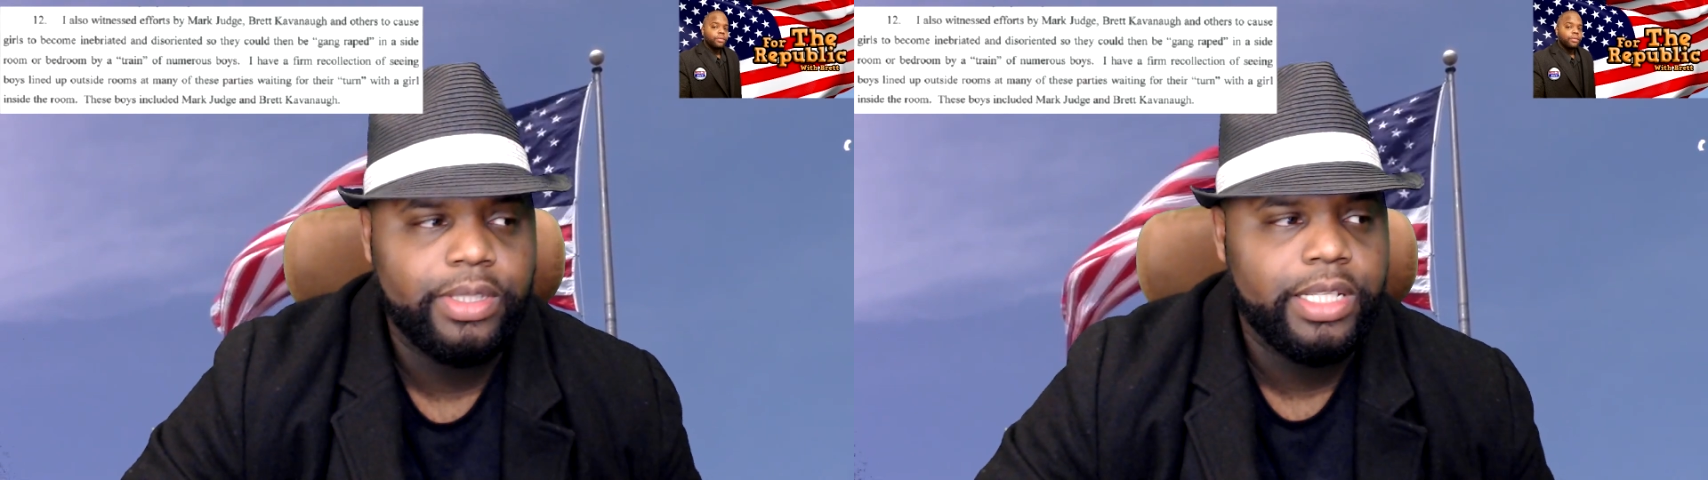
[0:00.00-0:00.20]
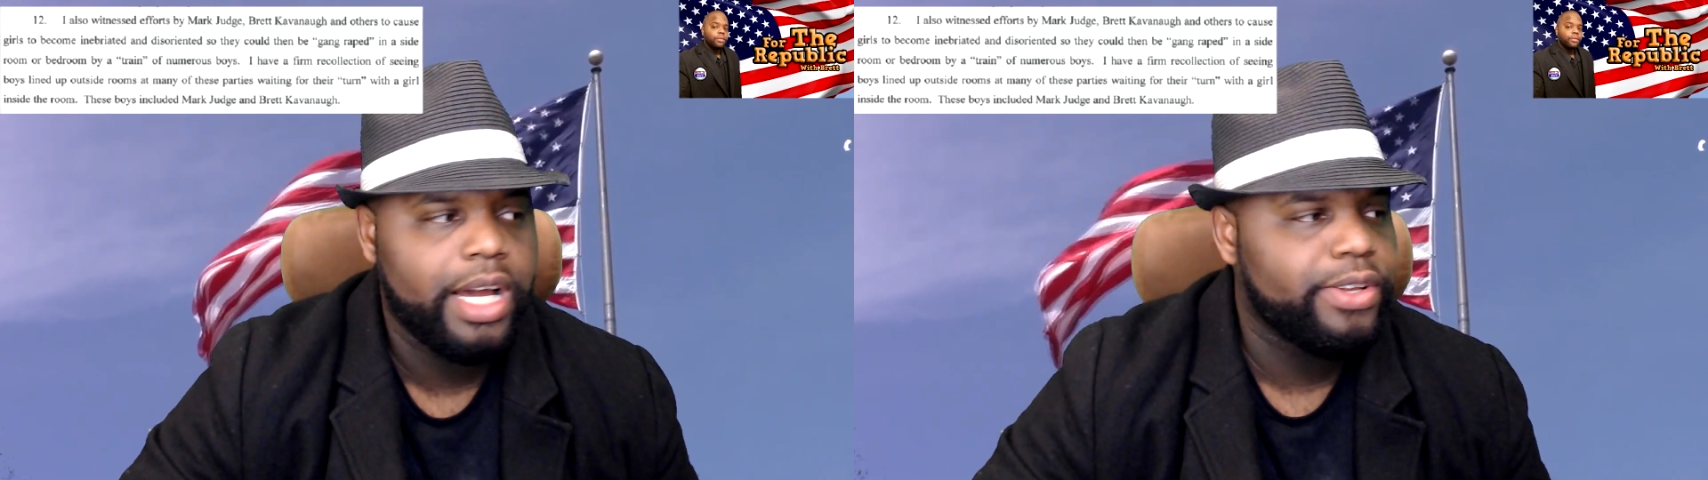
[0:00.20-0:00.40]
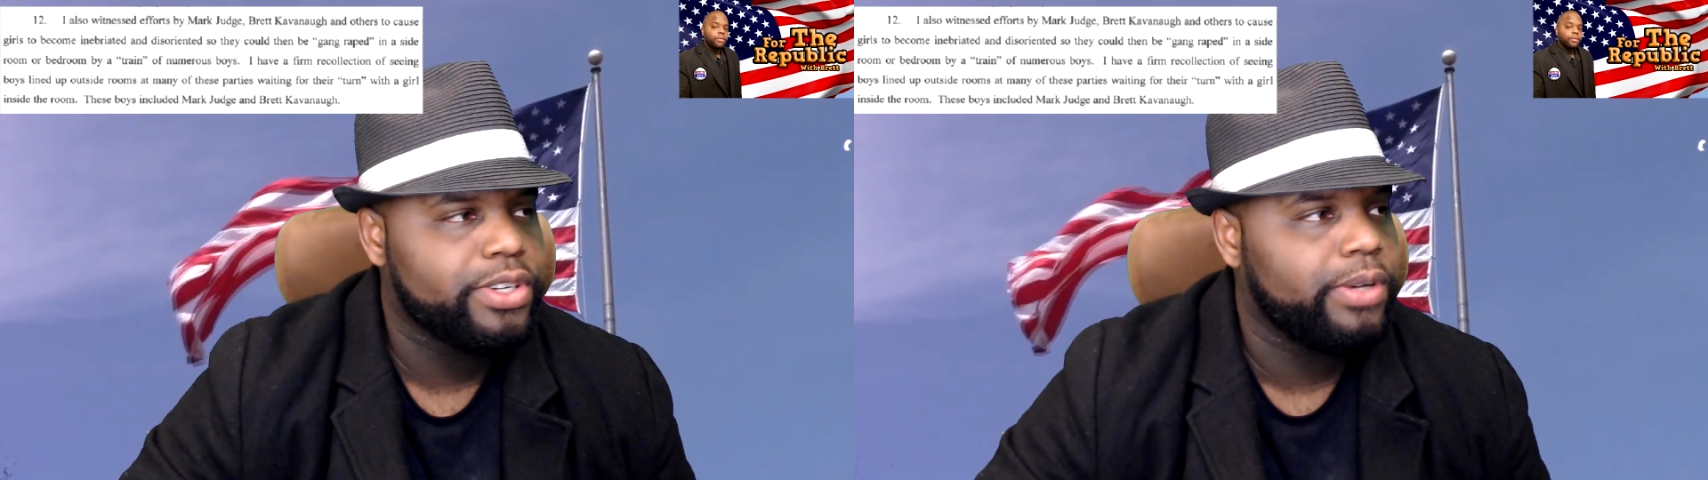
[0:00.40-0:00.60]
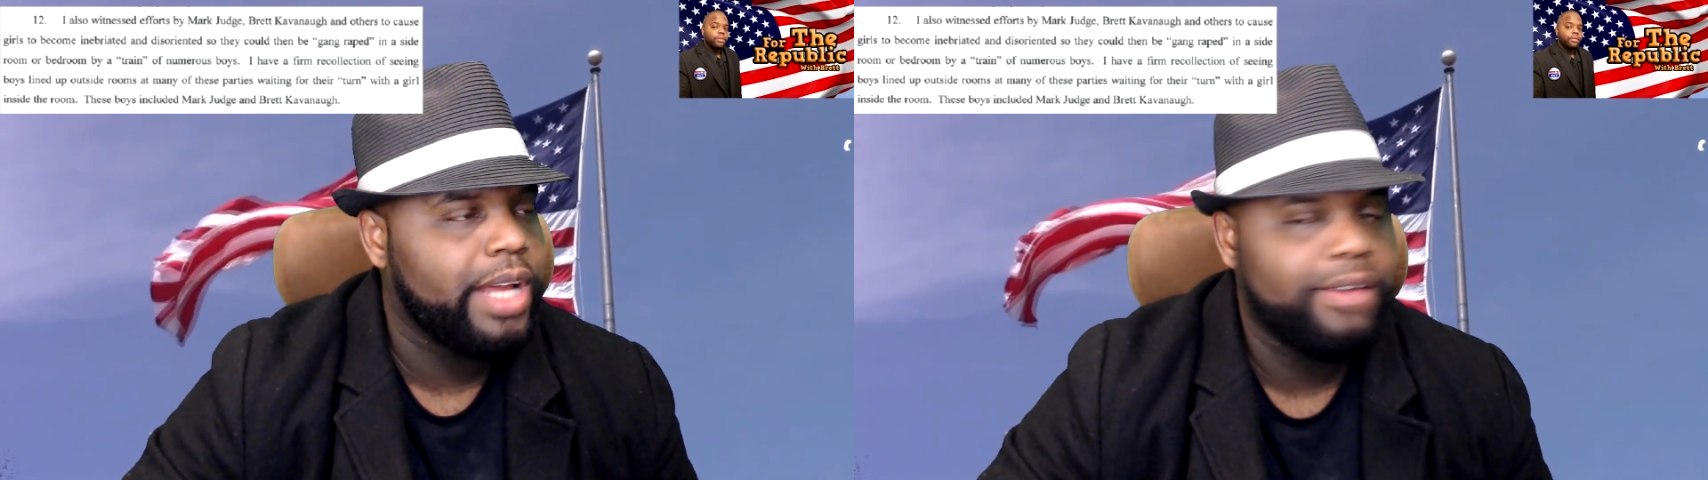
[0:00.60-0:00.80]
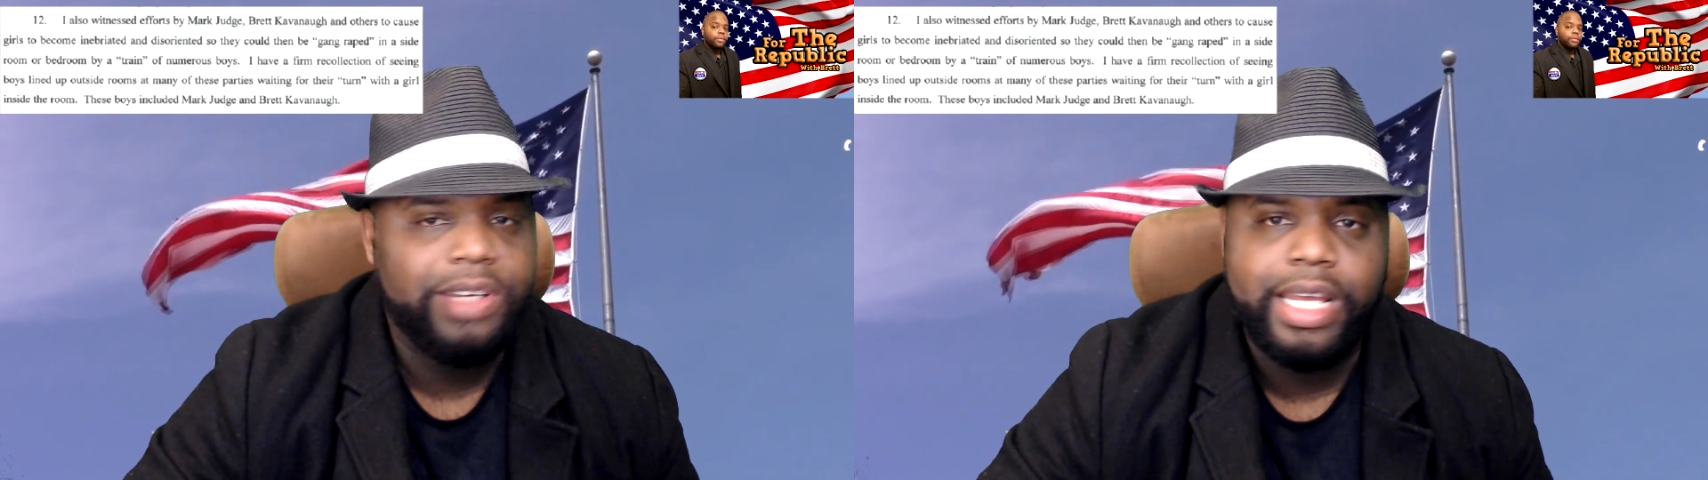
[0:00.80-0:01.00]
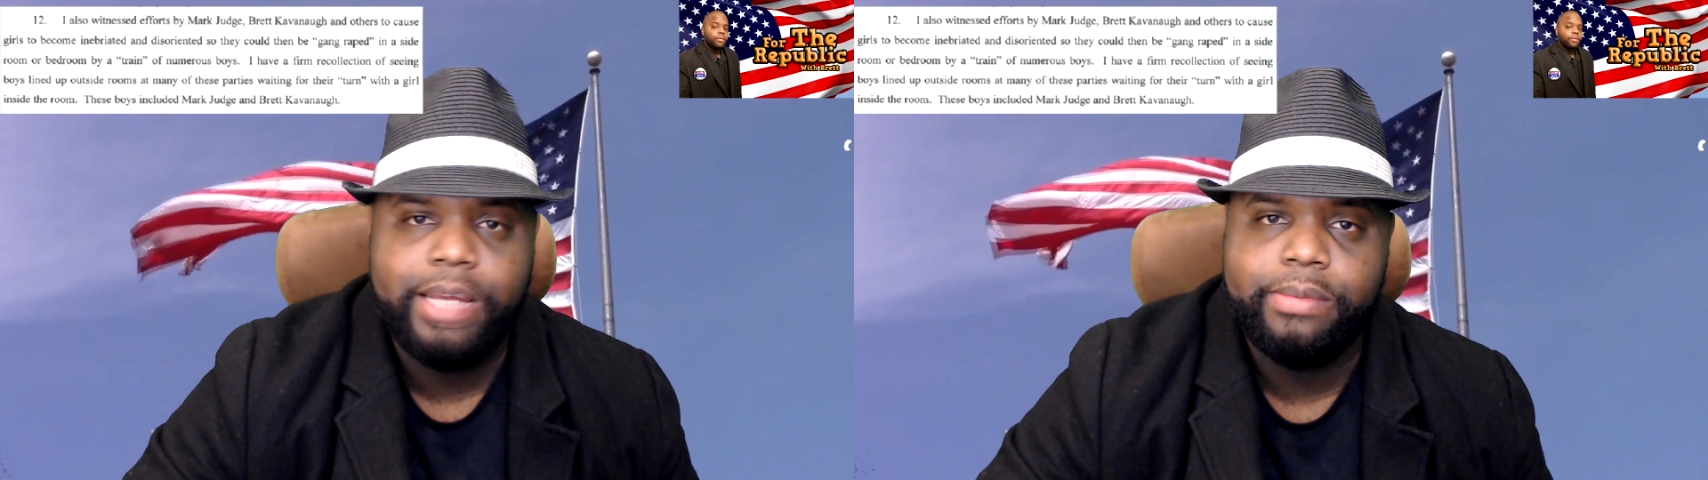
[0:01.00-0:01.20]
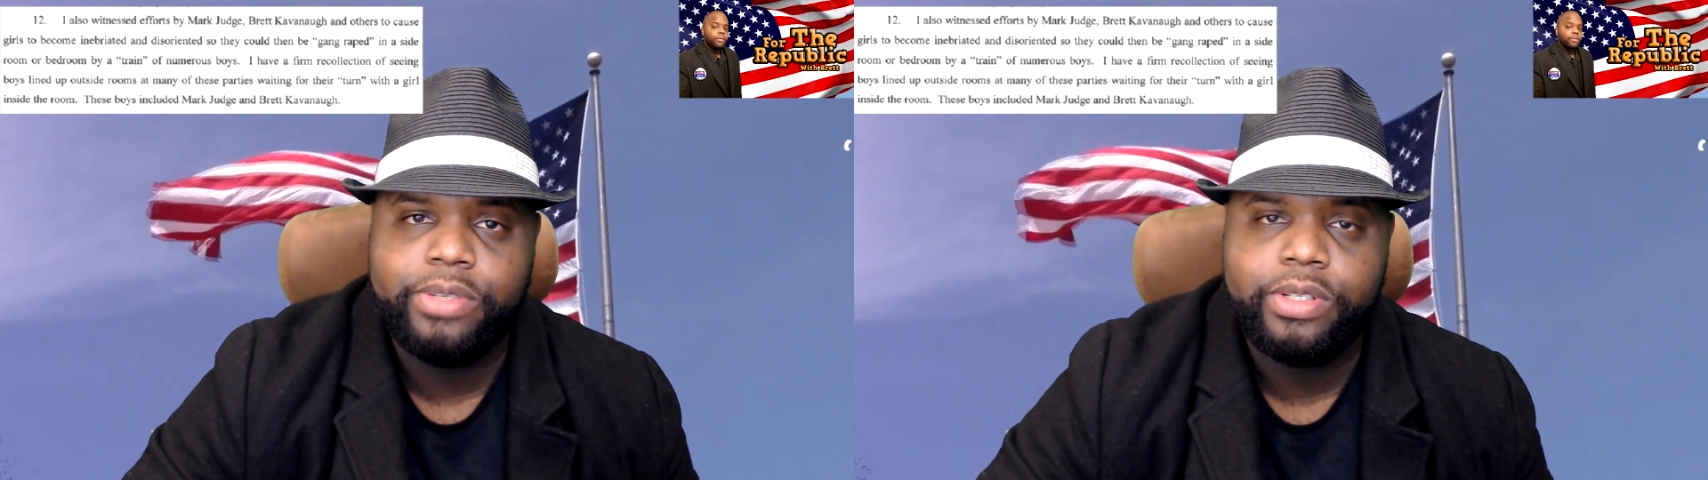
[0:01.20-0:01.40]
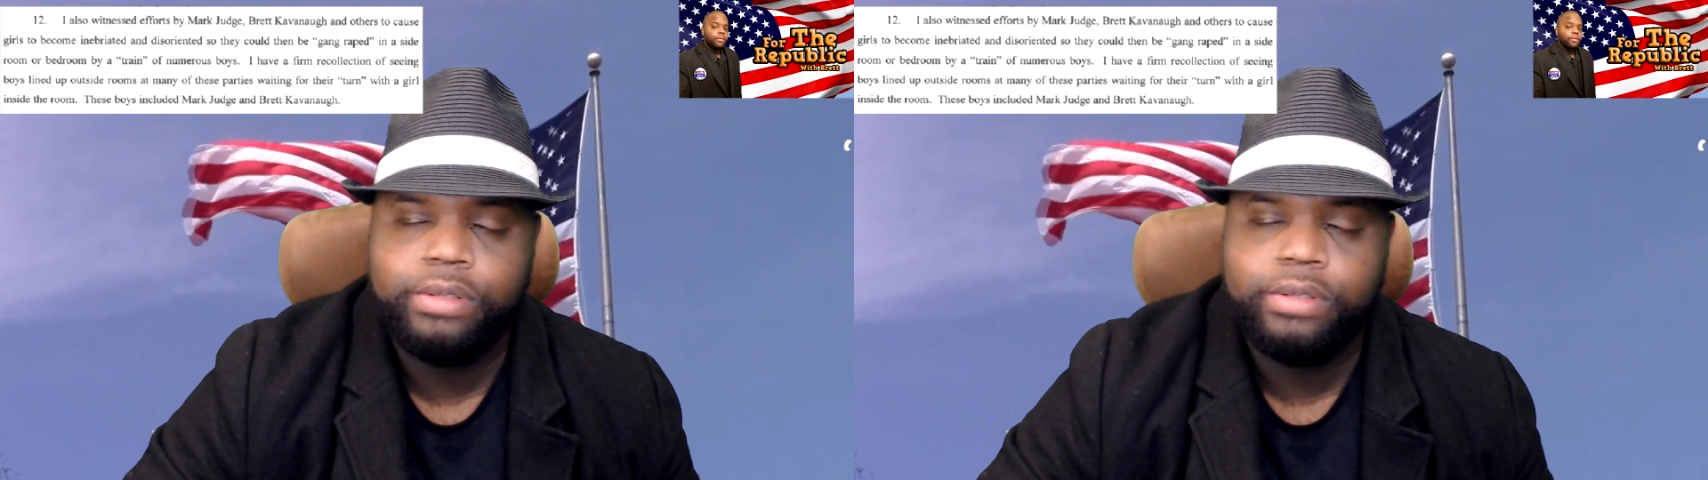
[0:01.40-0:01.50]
The others don't have names.